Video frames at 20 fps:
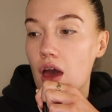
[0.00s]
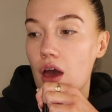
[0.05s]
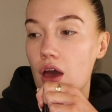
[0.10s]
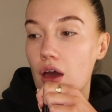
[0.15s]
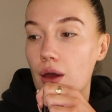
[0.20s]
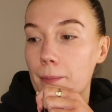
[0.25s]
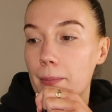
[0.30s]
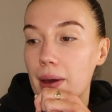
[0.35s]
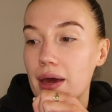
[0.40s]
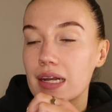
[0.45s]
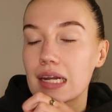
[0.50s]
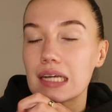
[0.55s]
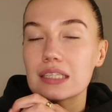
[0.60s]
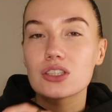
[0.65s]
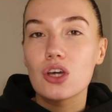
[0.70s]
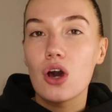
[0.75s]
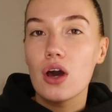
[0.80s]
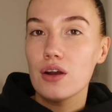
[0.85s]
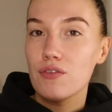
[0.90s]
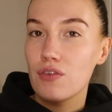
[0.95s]
And
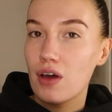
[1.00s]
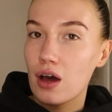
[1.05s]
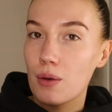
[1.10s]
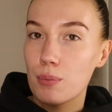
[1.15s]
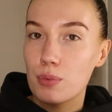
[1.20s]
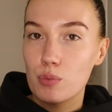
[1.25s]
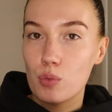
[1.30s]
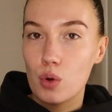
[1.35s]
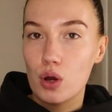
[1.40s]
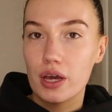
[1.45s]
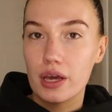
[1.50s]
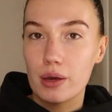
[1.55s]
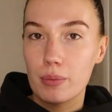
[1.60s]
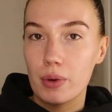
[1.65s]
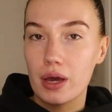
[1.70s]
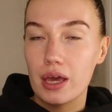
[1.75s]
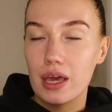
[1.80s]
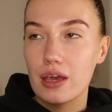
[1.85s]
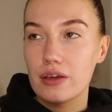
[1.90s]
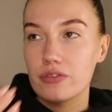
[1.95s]
that's kind of how I've been working
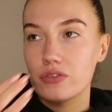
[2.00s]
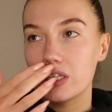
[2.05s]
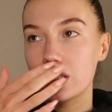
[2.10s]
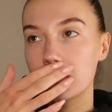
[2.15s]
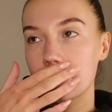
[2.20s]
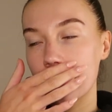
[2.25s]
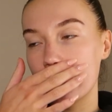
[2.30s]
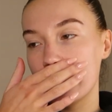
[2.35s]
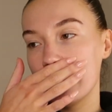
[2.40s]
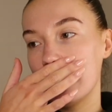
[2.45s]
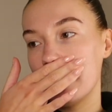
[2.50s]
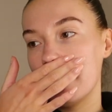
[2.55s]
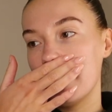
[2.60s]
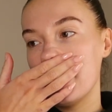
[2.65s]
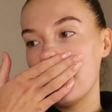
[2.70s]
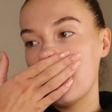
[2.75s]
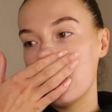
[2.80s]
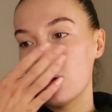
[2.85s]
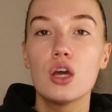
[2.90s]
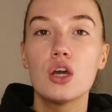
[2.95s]
my evenings
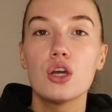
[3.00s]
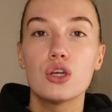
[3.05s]
lately.